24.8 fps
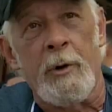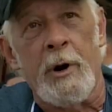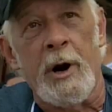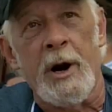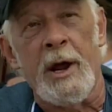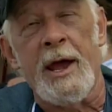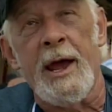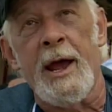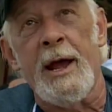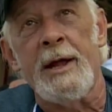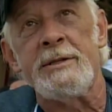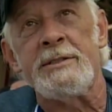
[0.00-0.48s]
were
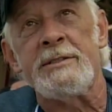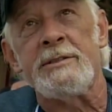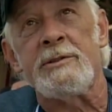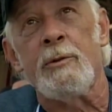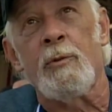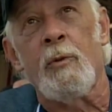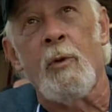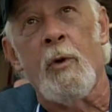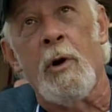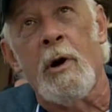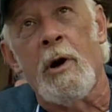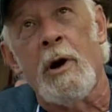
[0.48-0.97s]
against
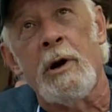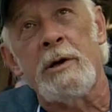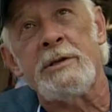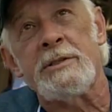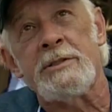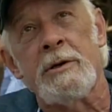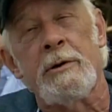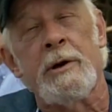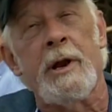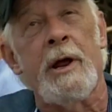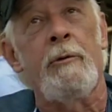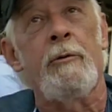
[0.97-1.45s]
the war,
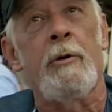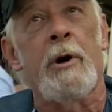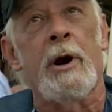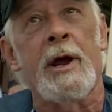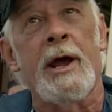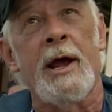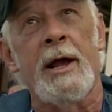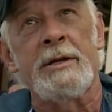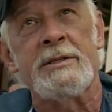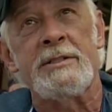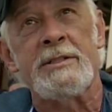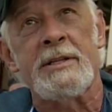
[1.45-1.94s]
so they were
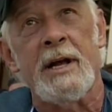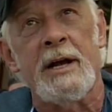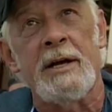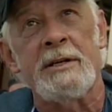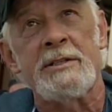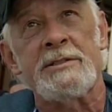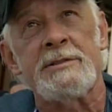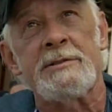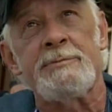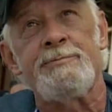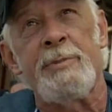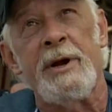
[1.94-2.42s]
against
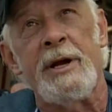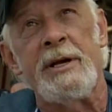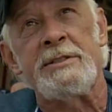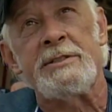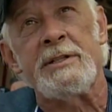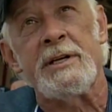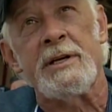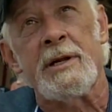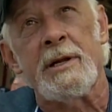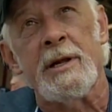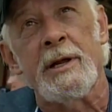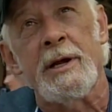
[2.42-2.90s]
us,
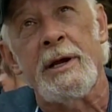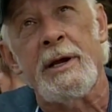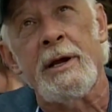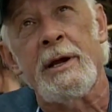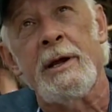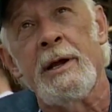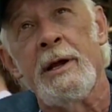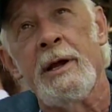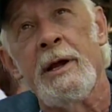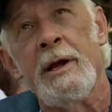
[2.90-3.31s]
basically.